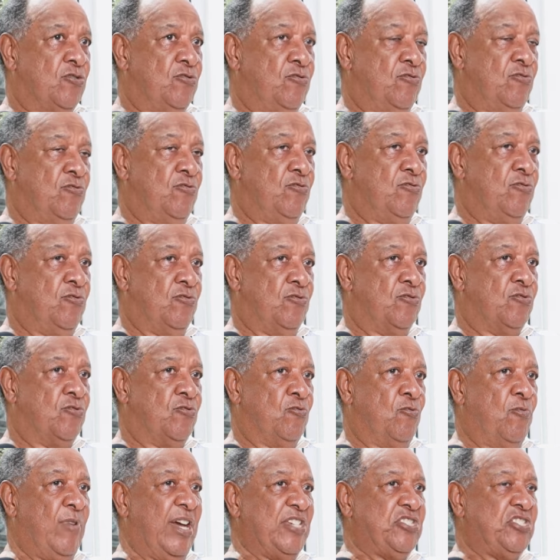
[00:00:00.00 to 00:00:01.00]
to
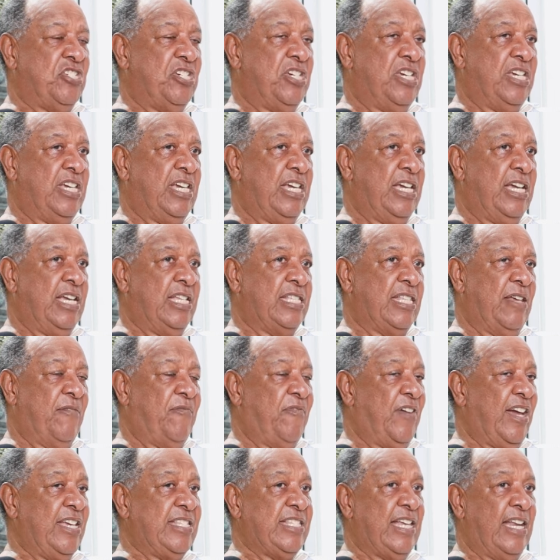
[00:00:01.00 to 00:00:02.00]
to watching him in the
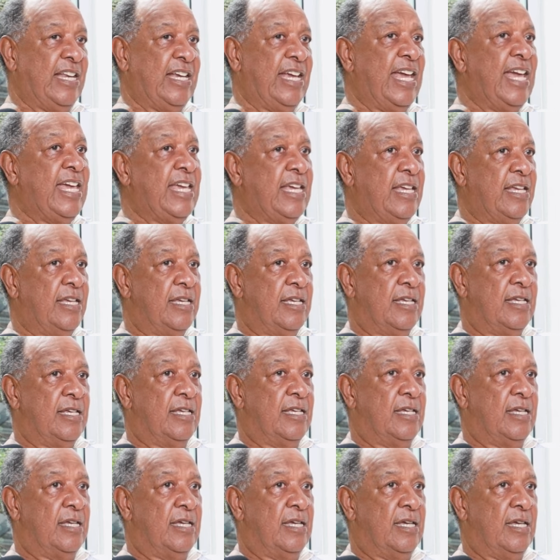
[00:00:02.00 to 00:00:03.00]
yeah. final game,
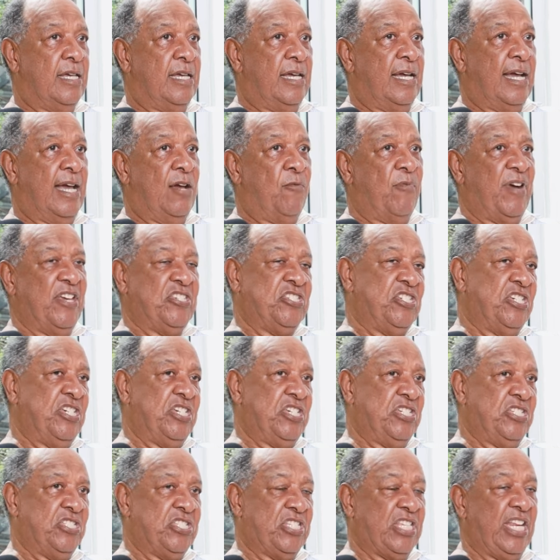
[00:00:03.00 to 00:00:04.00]
and I watching
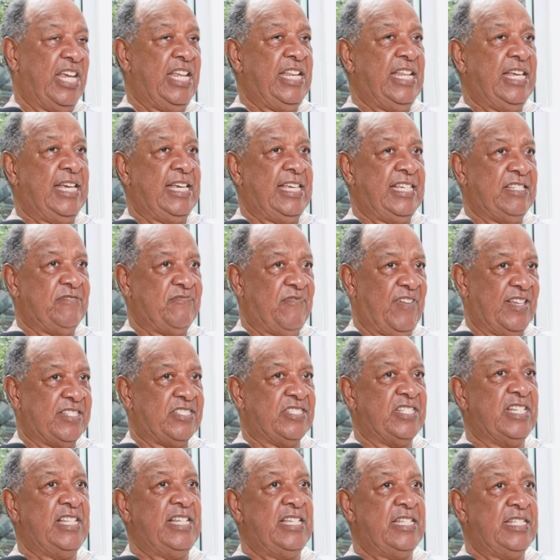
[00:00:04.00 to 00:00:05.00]
his training, his
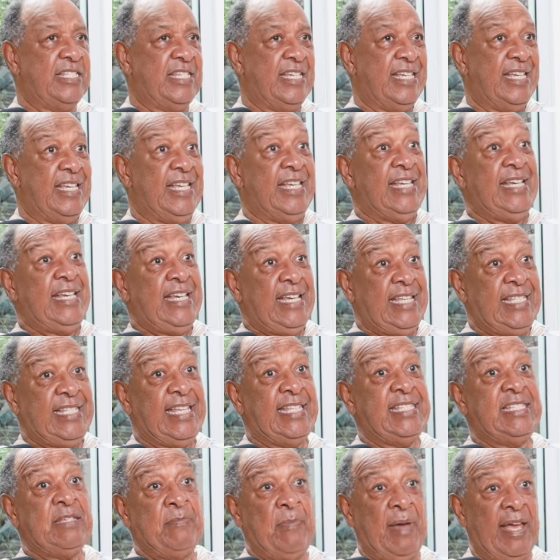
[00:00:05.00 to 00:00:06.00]
facility, and
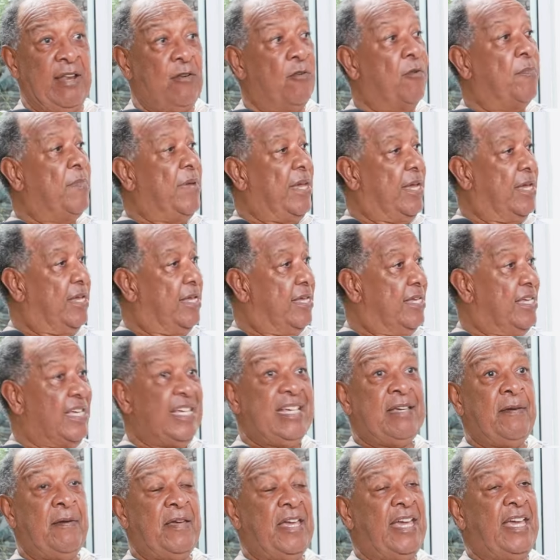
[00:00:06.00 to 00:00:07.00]
the development,
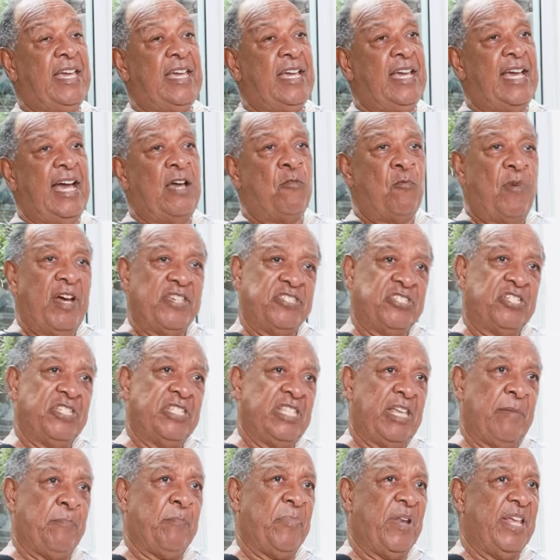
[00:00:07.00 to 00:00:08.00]
yeah. and I
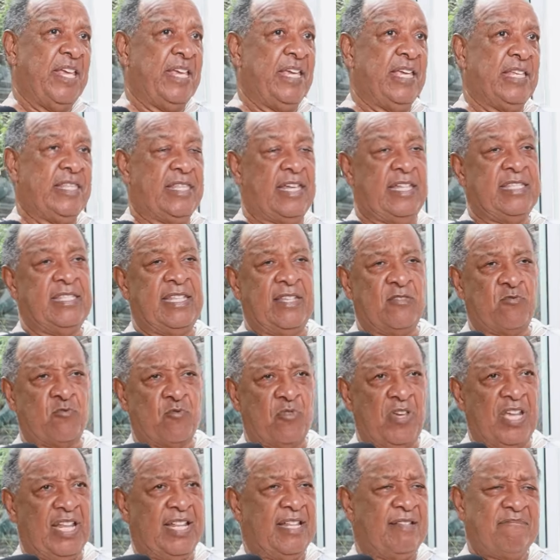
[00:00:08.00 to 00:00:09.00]
watching the players and the
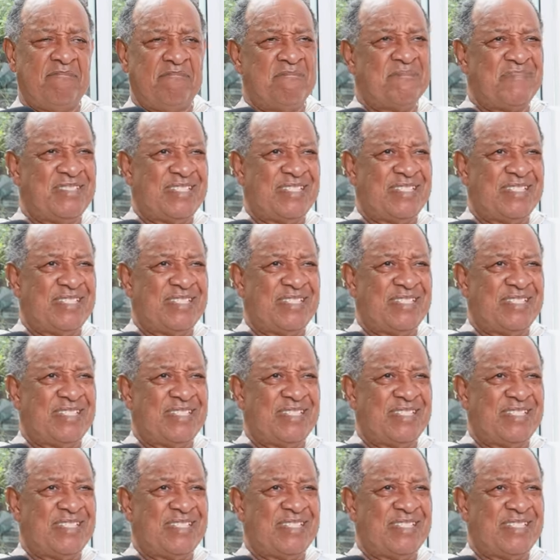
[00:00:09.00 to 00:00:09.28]
twelve.